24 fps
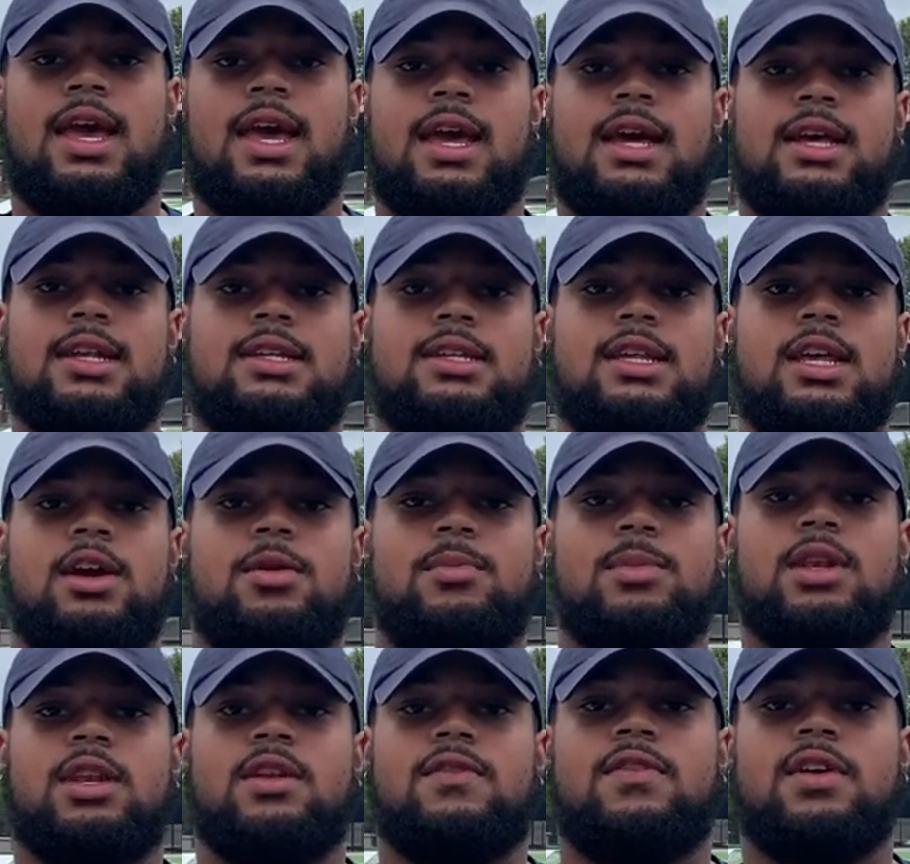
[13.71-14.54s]
has
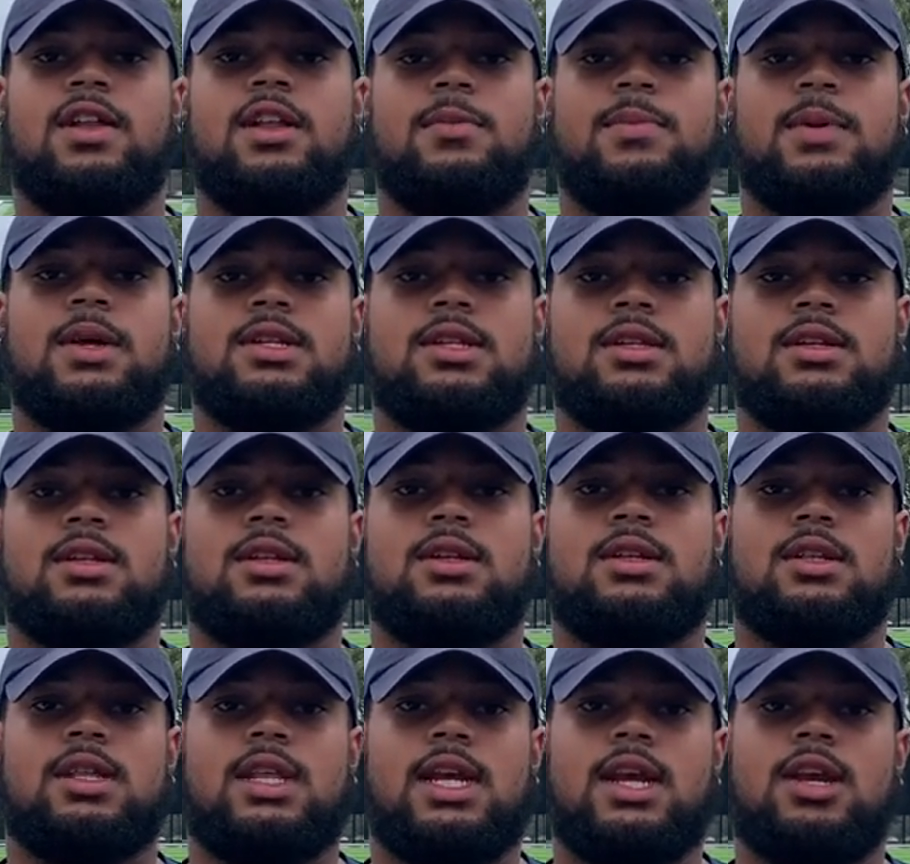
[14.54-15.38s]
helped me develop as a
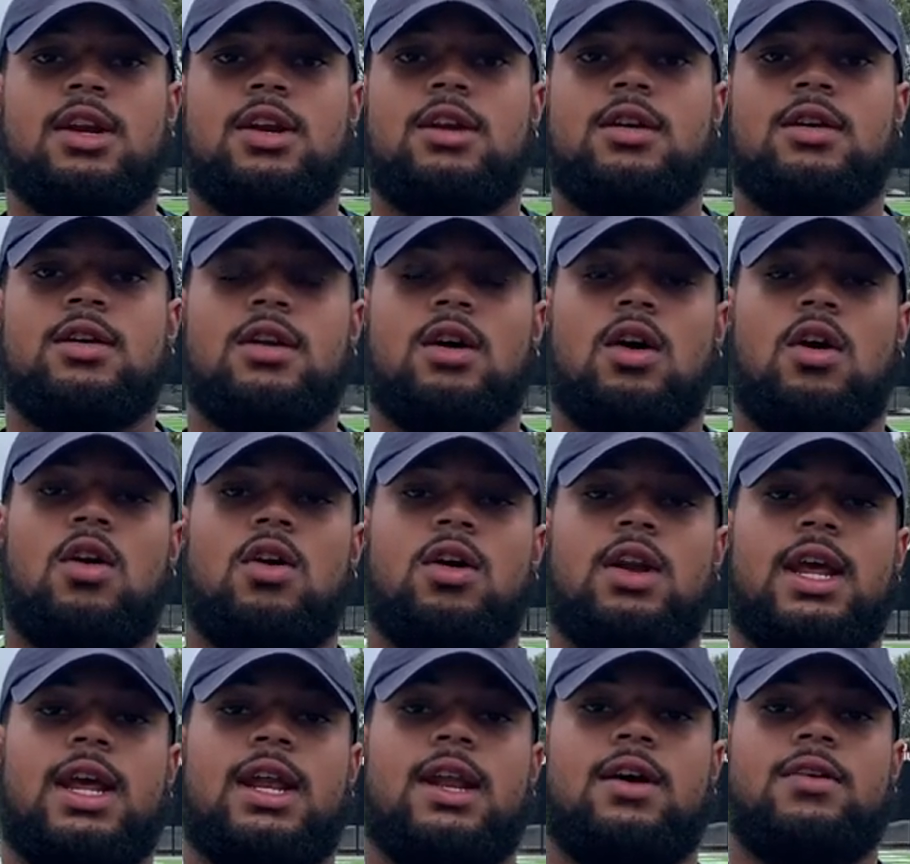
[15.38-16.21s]
leader
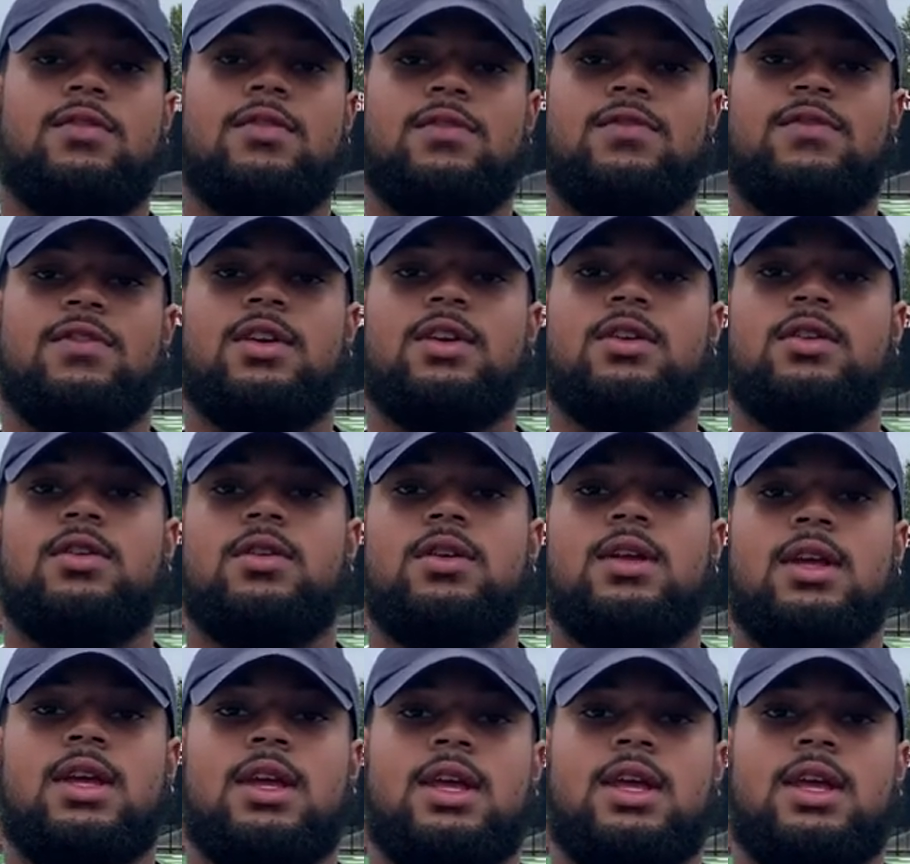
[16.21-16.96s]
on and off the field,